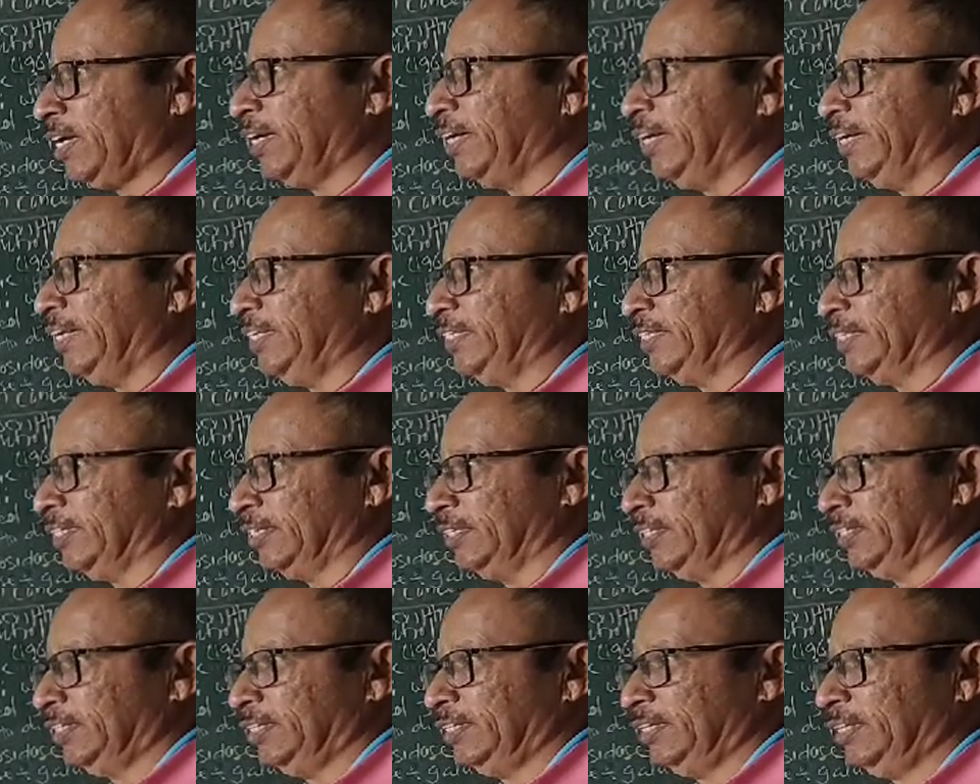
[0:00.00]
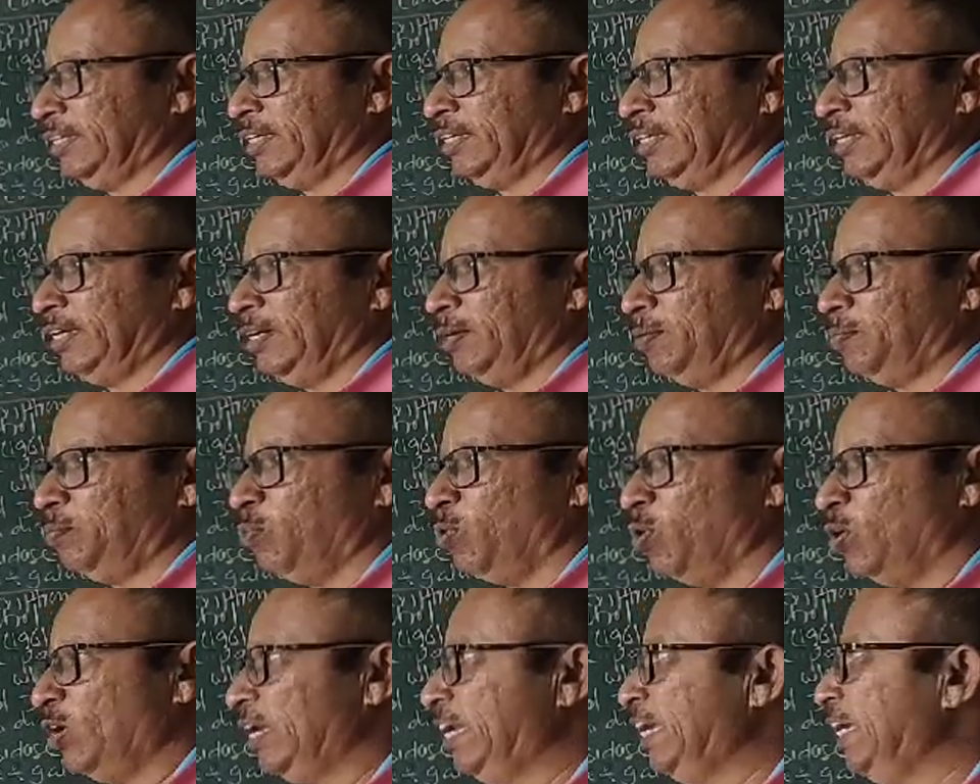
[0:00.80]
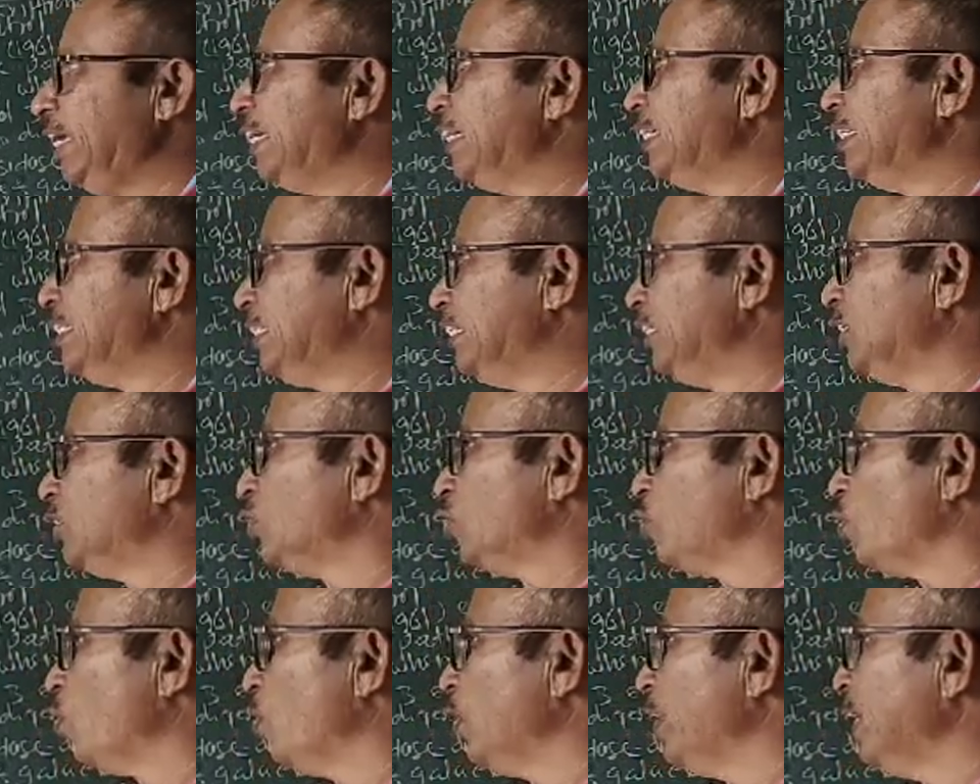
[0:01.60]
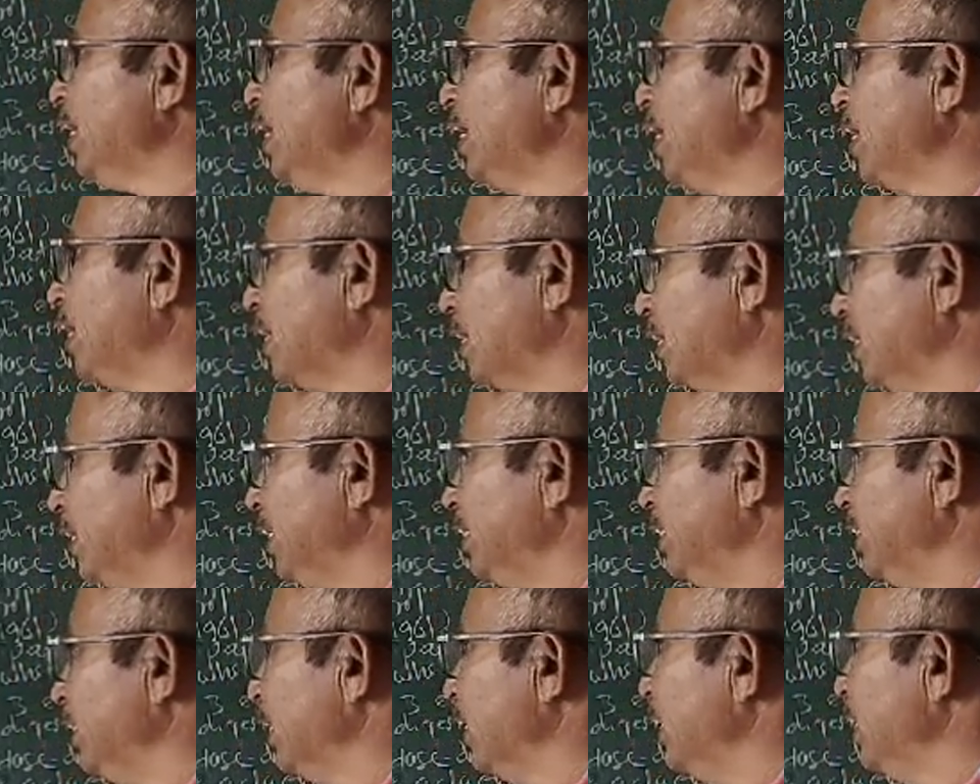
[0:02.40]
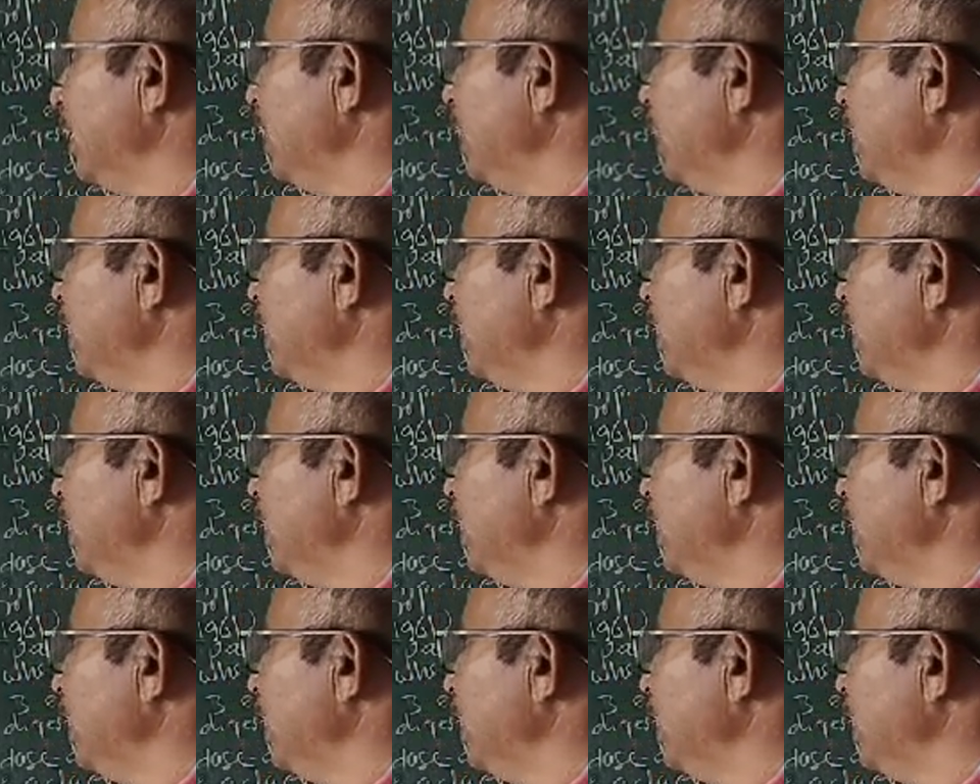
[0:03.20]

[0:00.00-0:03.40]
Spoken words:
condition. Polycistronic condition.